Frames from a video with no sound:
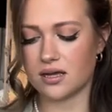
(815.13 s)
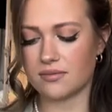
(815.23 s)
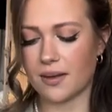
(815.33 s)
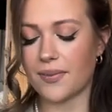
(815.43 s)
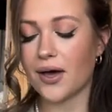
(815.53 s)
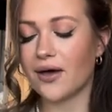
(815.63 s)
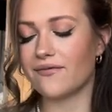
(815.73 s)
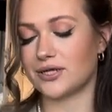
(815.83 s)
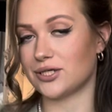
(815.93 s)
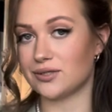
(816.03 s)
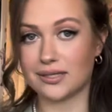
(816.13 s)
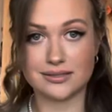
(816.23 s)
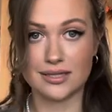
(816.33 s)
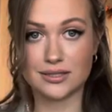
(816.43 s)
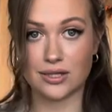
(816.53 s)
My perfect shoe size
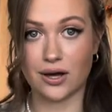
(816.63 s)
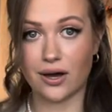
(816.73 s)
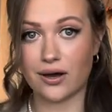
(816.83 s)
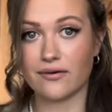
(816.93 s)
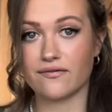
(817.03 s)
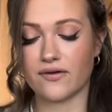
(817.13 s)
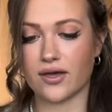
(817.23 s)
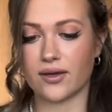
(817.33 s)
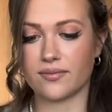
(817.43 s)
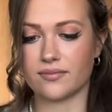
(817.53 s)
is 6.5.